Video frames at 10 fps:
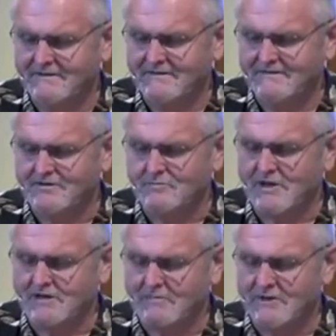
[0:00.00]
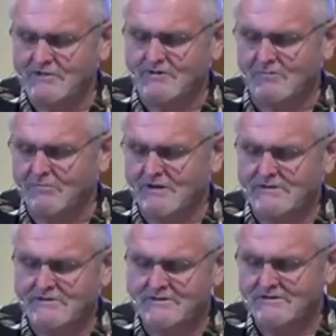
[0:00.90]
Some like to picture a
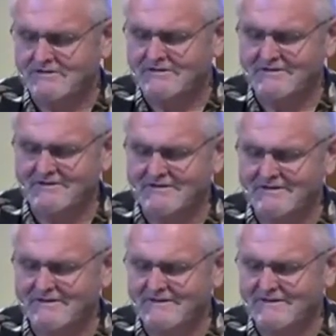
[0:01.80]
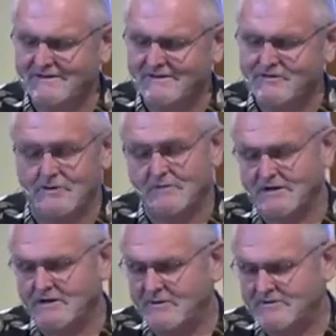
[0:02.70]
beach. Some like
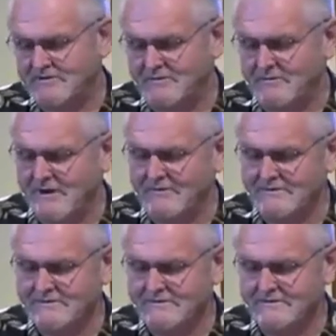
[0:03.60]
to picture the mountains.